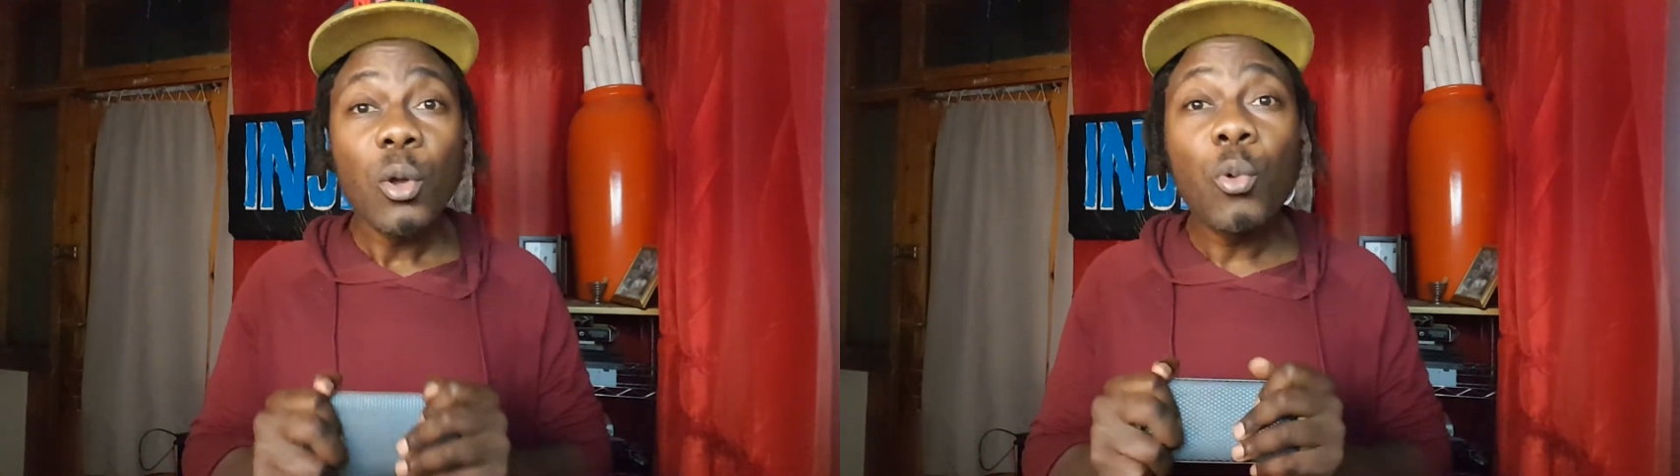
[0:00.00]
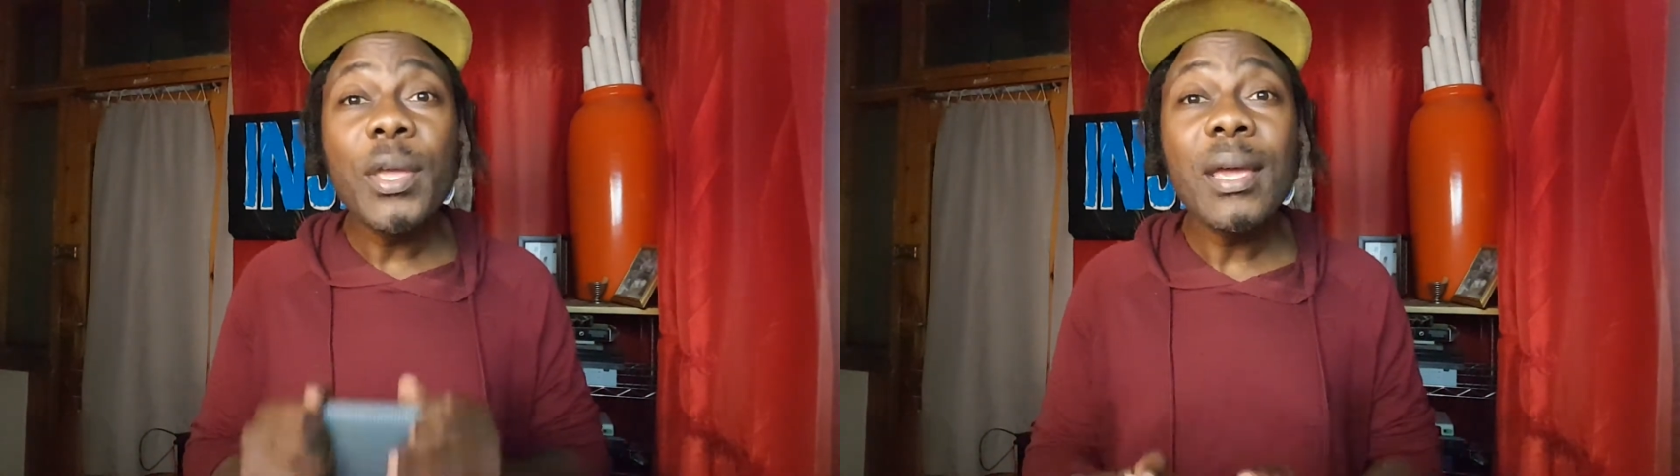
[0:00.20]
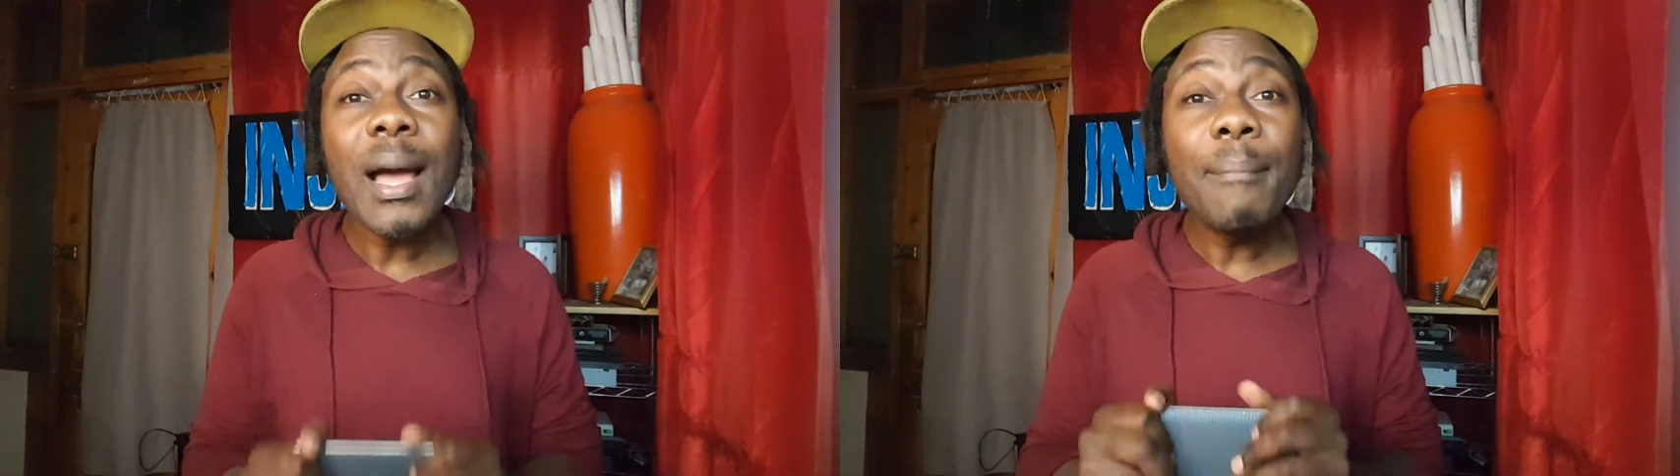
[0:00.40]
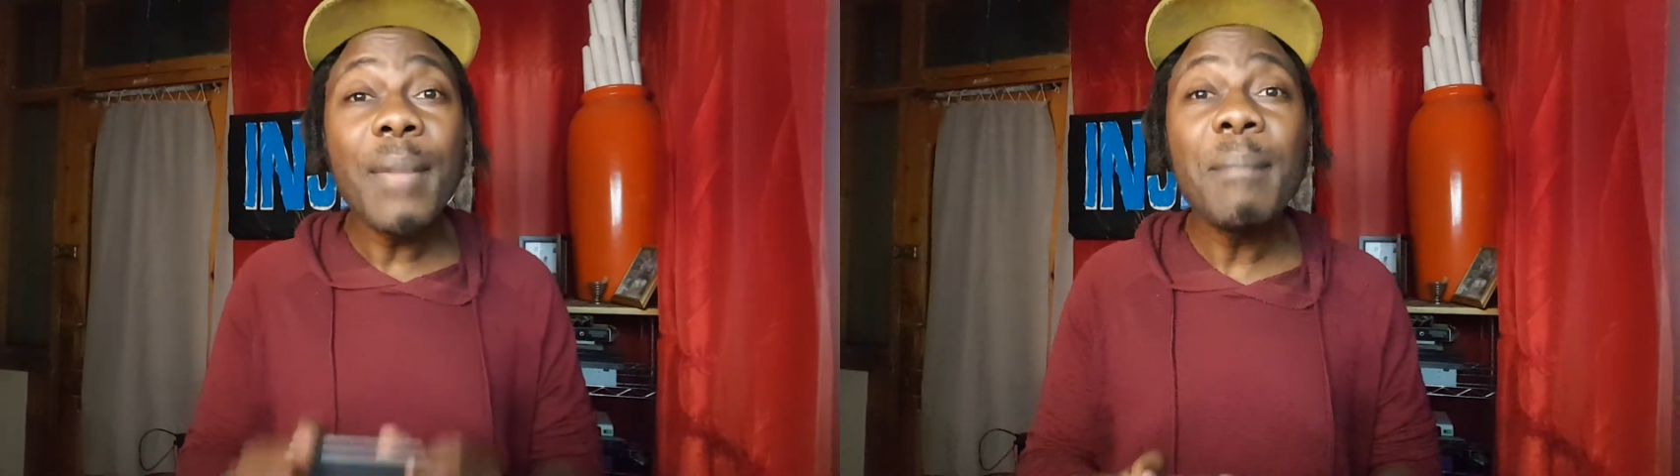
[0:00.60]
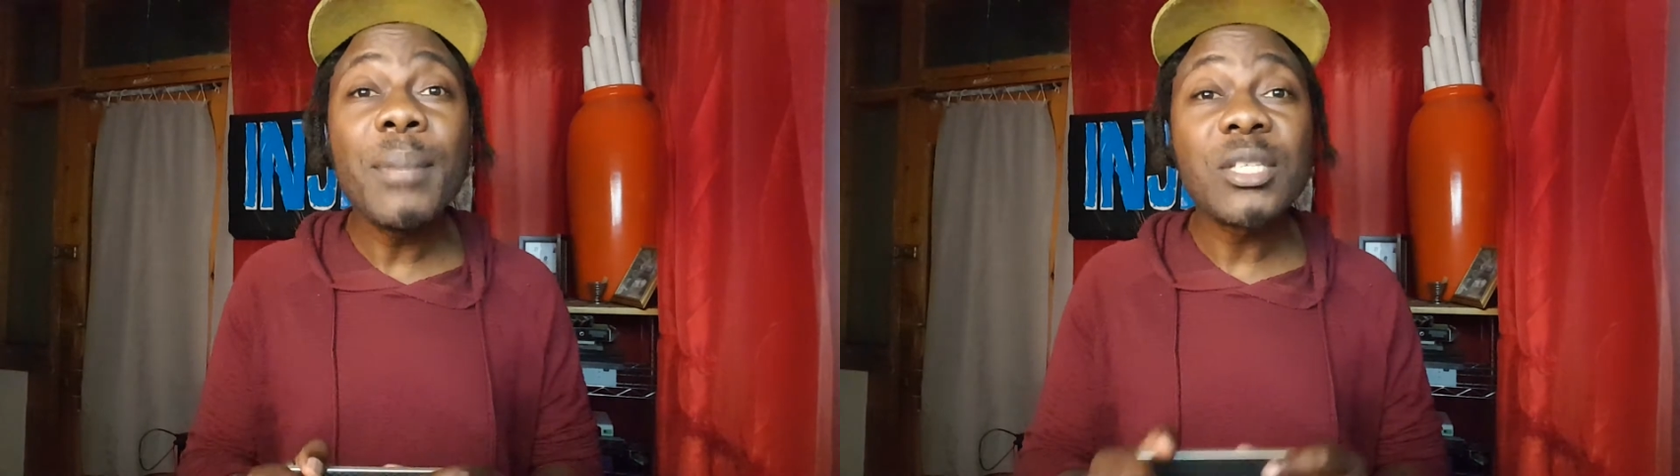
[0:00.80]
We are
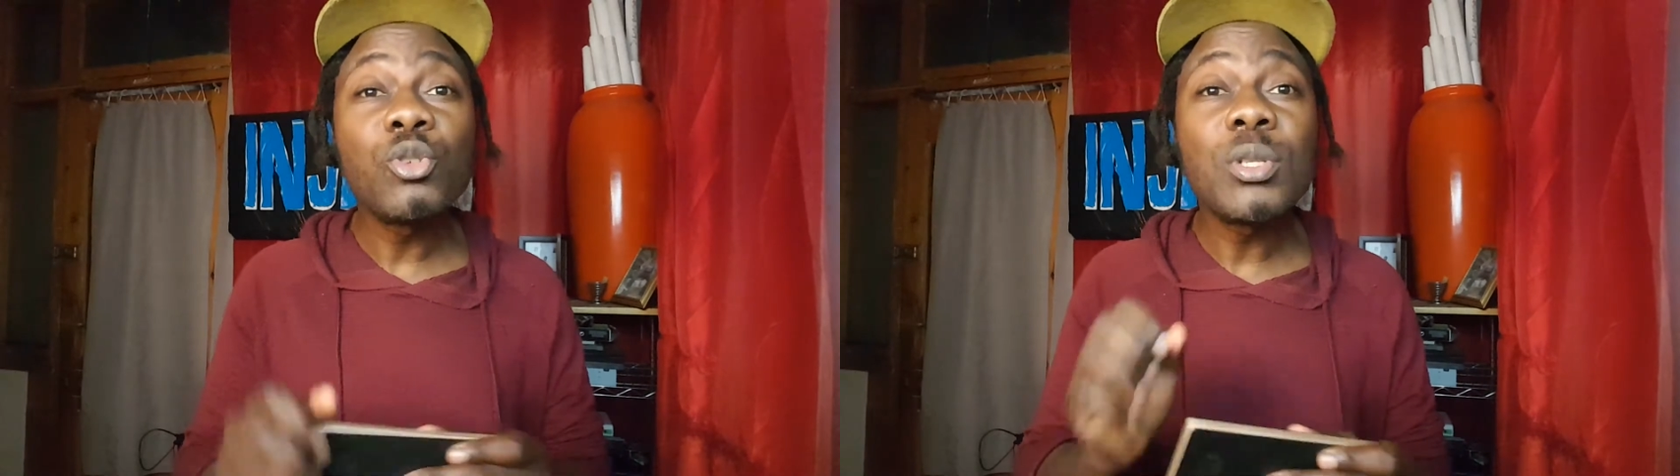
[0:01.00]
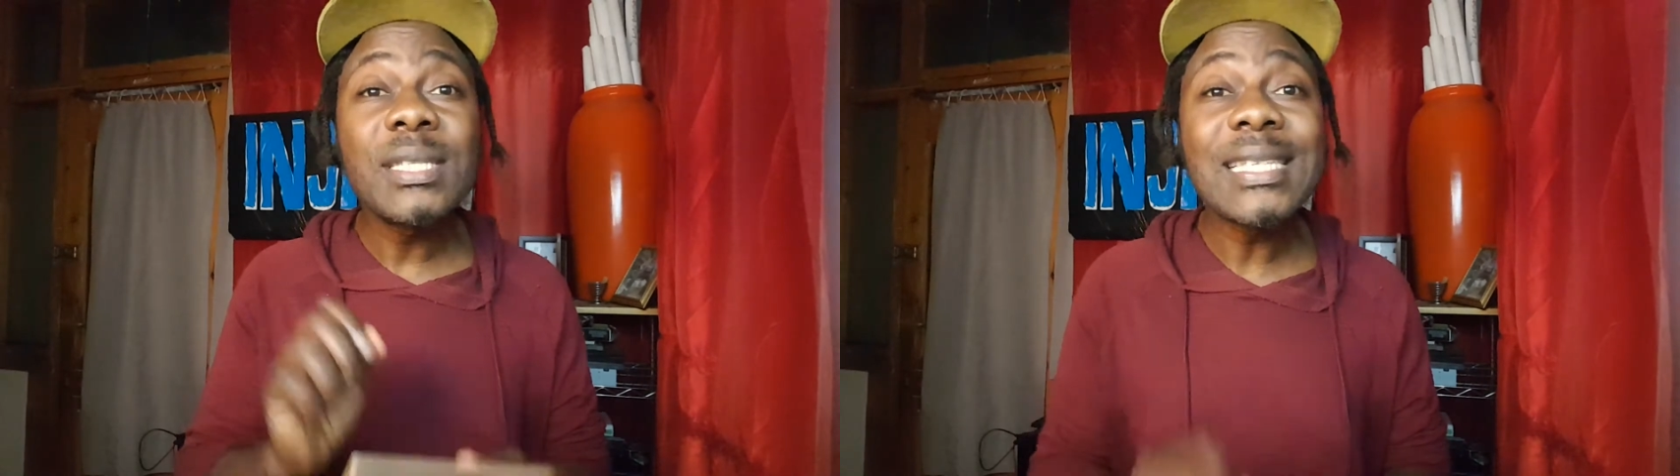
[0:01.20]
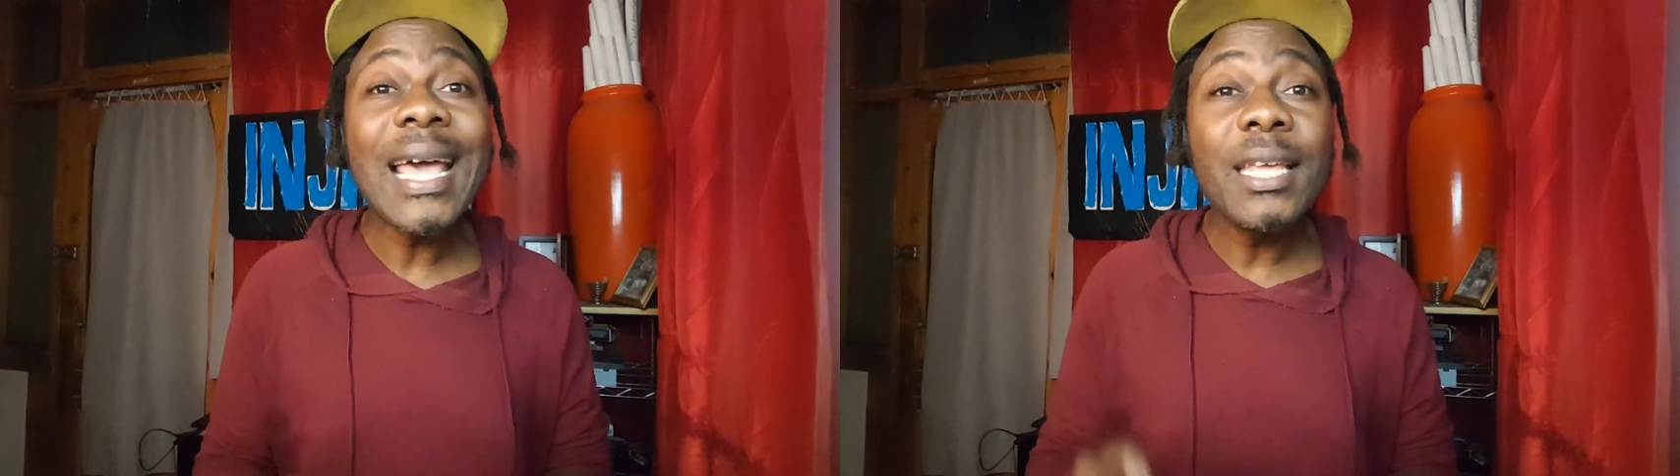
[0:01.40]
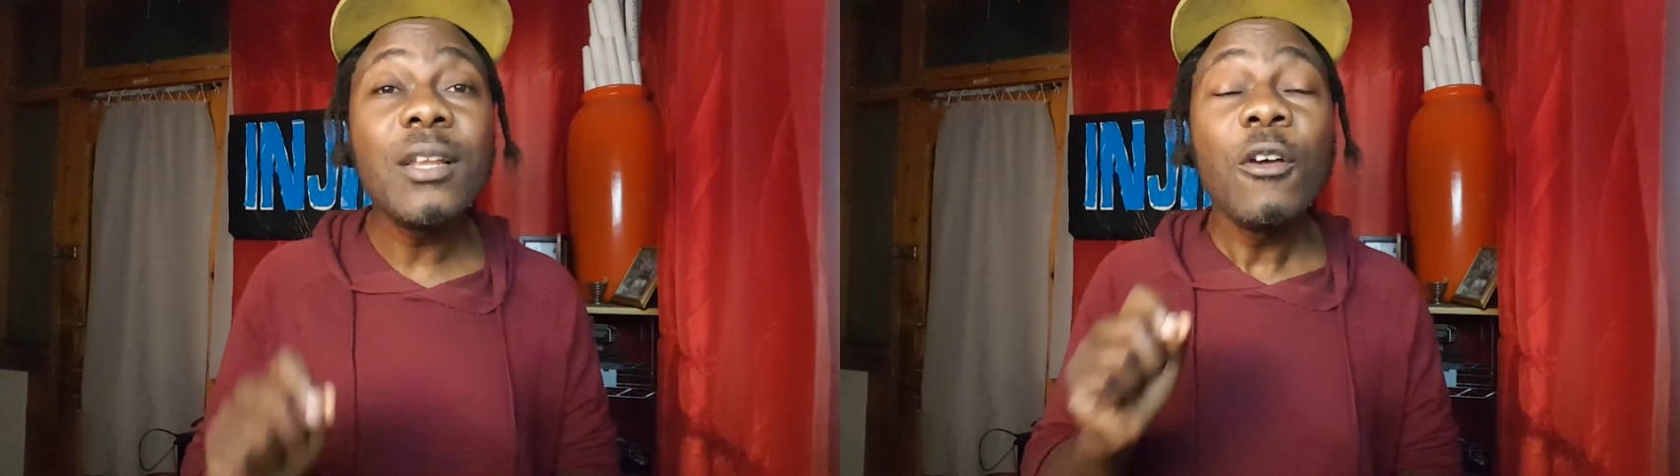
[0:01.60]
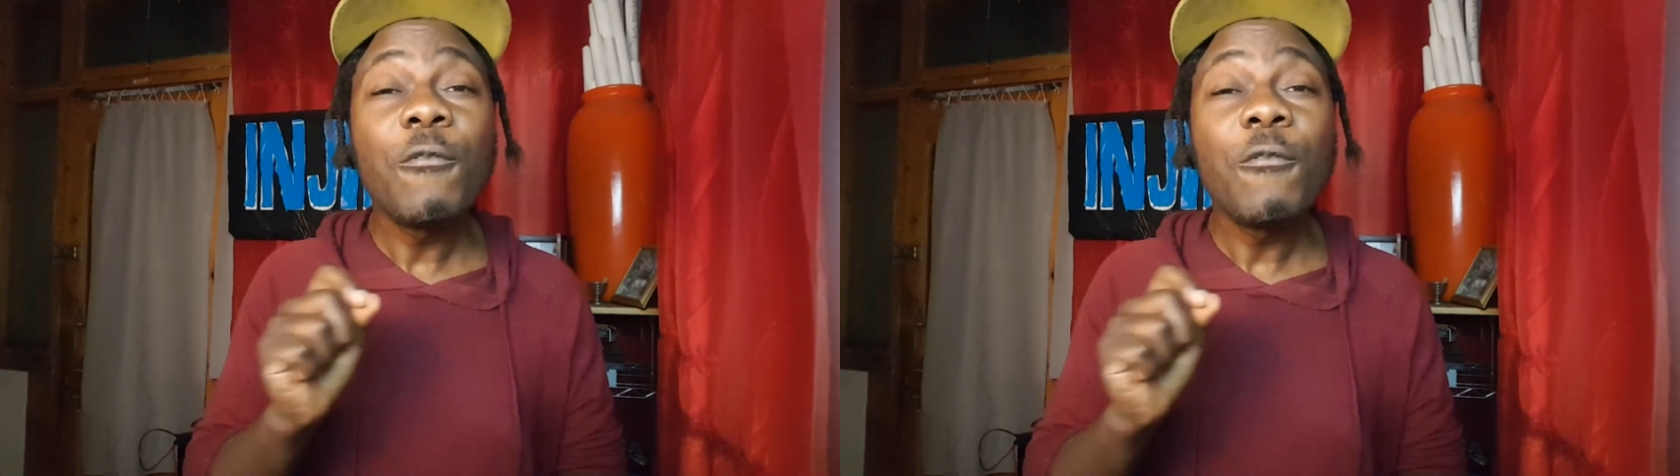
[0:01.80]
members. You sign